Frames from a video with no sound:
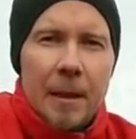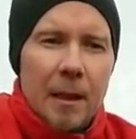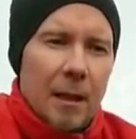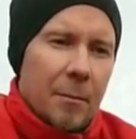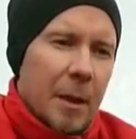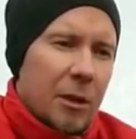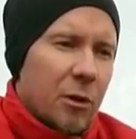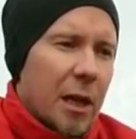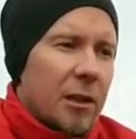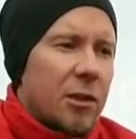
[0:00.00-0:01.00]

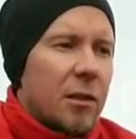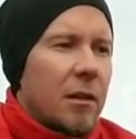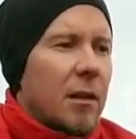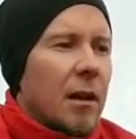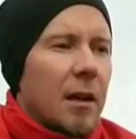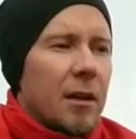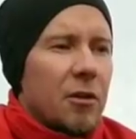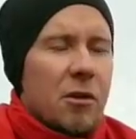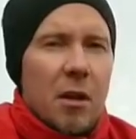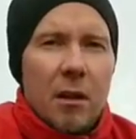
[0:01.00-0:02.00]
Mid-range,
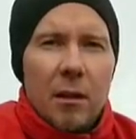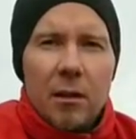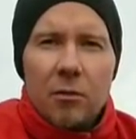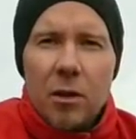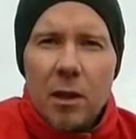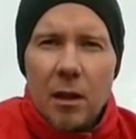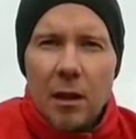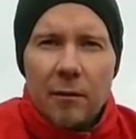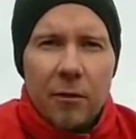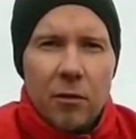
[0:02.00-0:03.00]
use it a
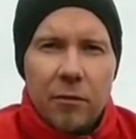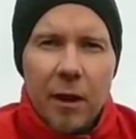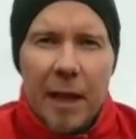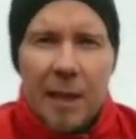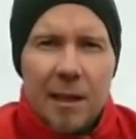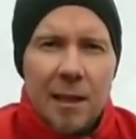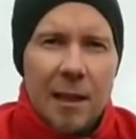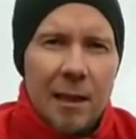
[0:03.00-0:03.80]
lot for flicks,